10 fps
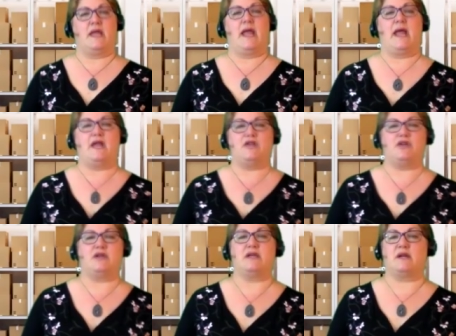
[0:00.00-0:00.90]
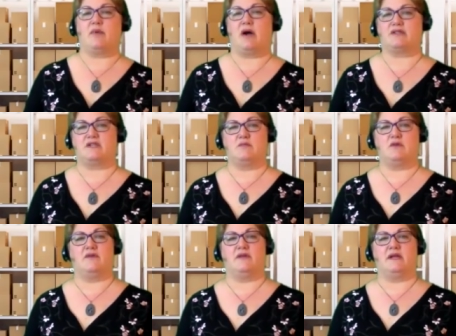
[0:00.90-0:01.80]
and you can get a box to
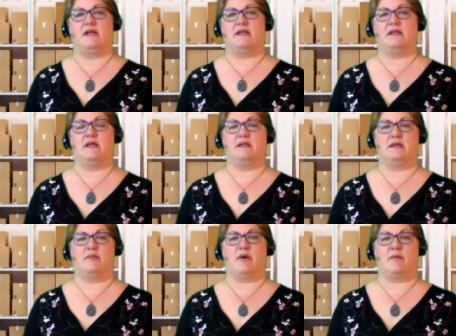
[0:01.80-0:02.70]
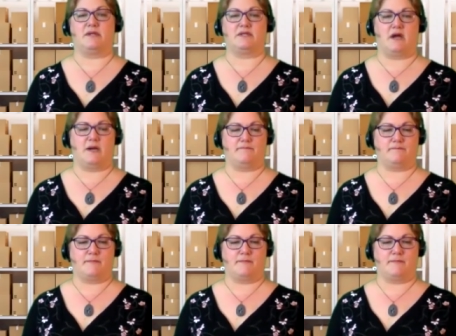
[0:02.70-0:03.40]
move it in the appropriate time.